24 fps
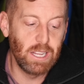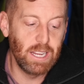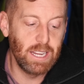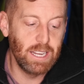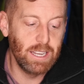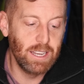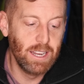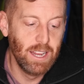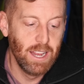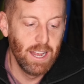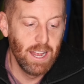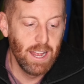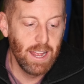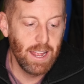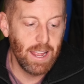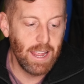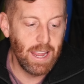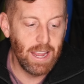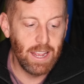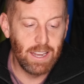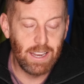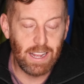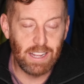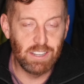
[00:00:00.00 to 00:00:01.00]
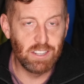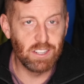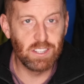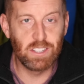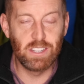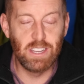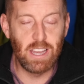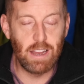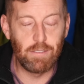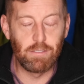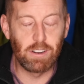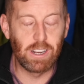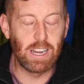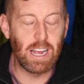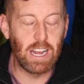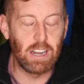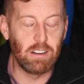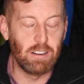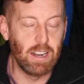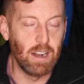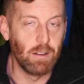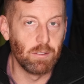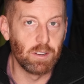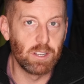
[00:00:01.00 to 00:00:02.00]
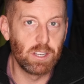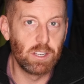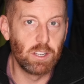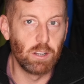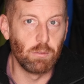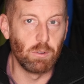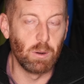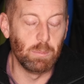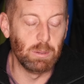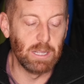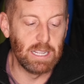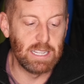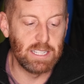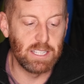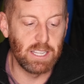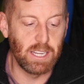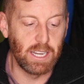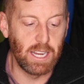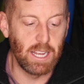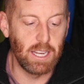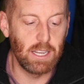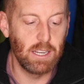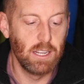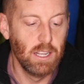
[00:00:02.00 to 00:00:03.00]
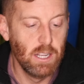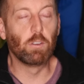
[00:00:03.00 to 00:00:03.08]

light, and I just never got around to replacing it.